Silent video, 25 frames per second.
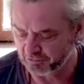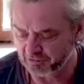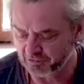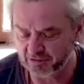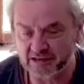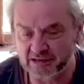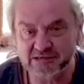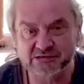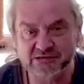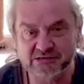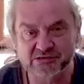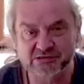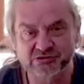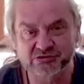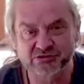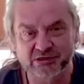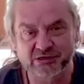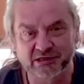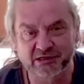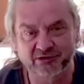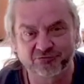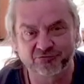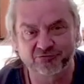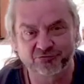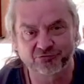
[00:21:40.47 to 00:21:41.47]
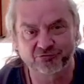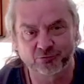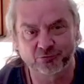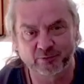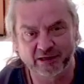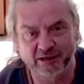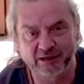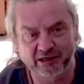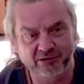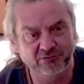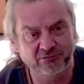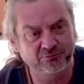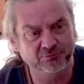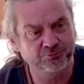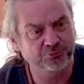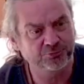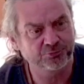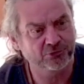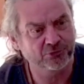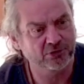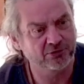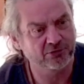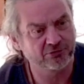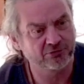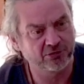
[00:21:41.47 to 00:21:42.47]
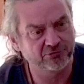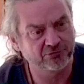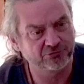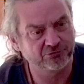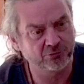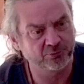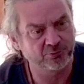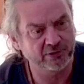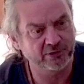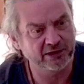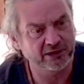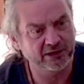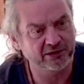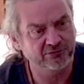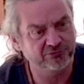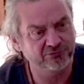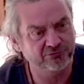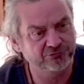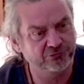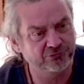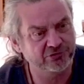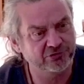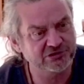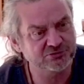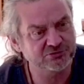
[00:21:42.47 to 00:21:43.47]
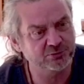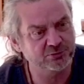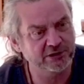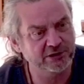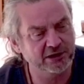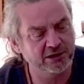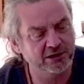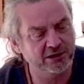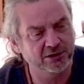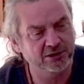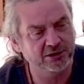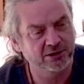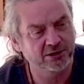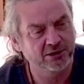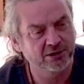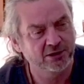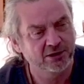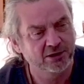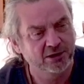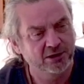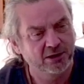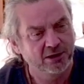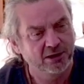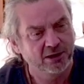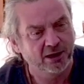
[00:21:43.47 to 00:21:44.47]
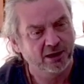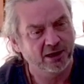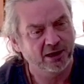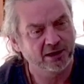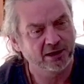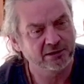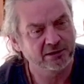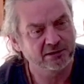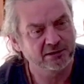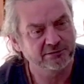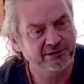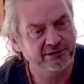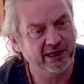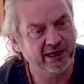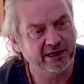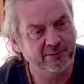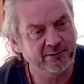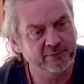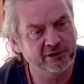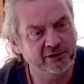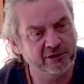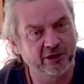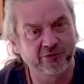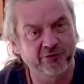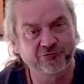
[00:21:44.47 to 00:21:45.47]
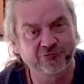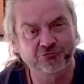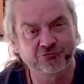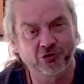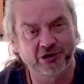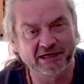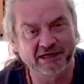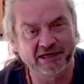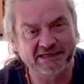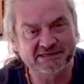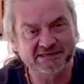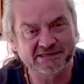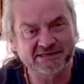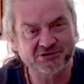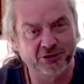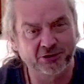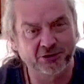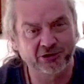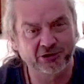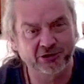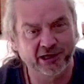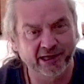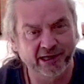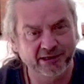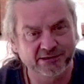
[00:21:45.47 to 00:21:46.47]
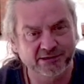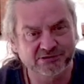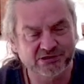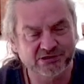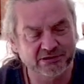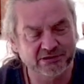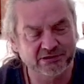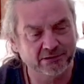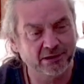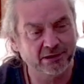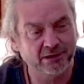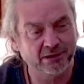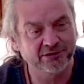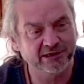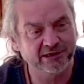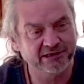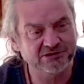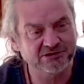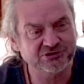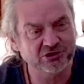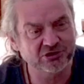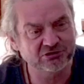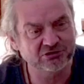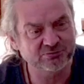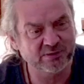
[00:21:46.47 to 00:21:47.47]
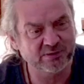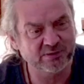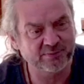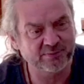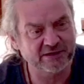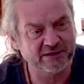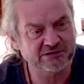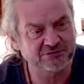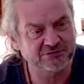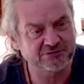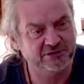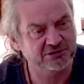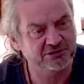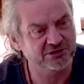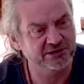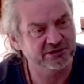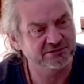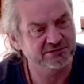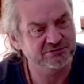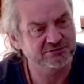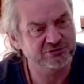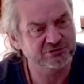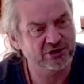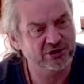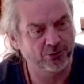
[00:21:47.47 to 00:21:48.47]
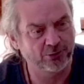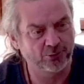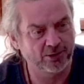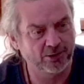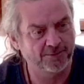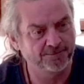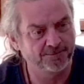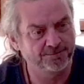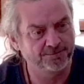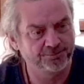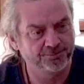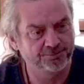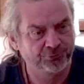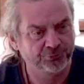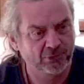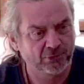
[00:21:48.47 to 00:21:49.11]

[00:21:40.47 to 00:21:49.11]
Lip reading: that's it for me, from me for this week. And yeah, let me know if Fridays are okay, because I think it suits me better, actually. So I